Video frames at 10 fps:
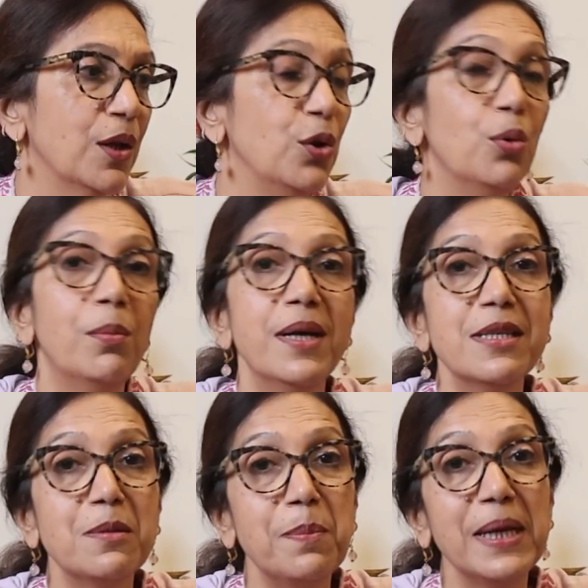You
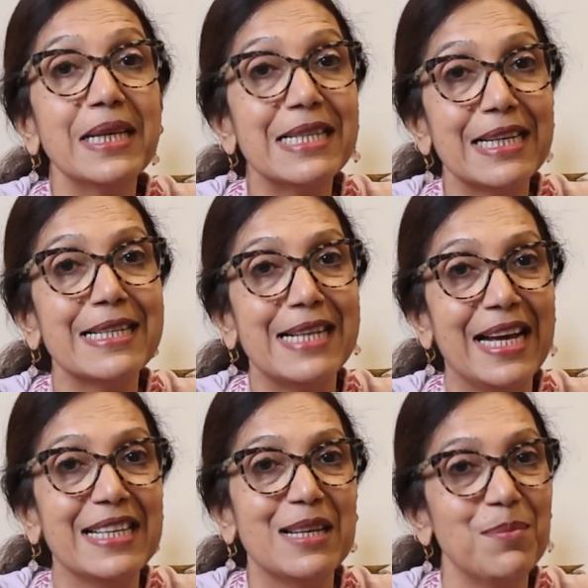must speak 6
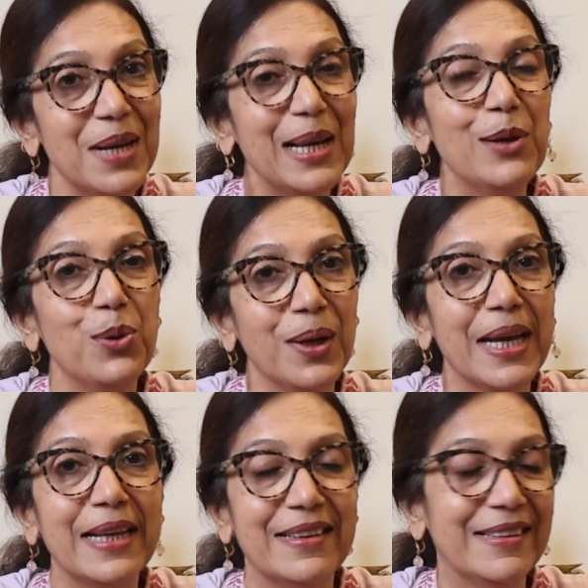lines. I am telling you
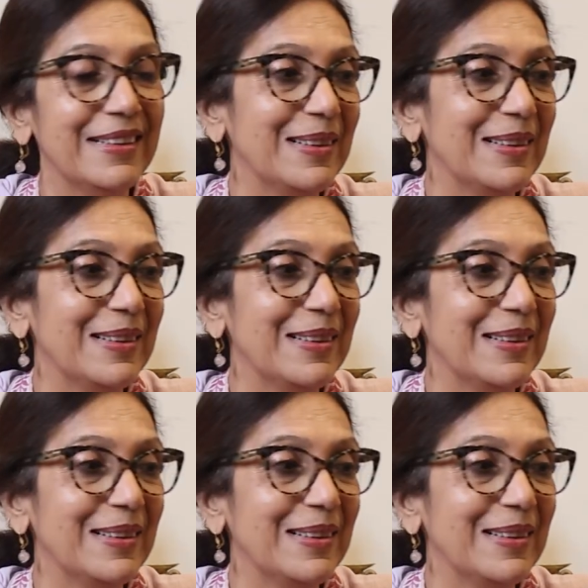again.